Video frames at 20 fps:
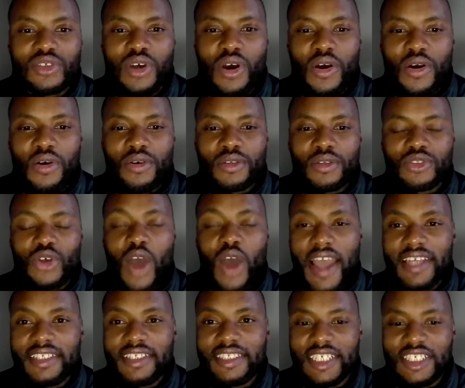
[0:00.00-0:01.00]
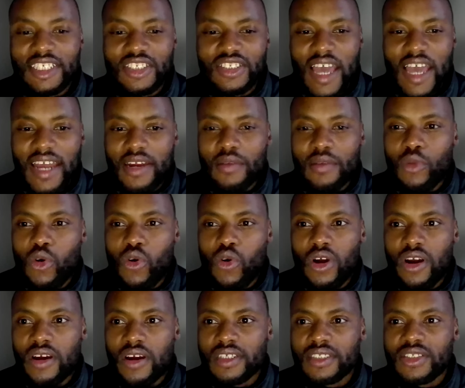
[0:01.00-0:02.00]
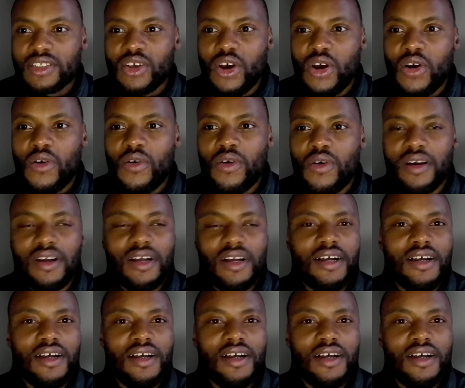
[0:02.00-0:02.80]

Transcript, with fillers: so so i teach that and more so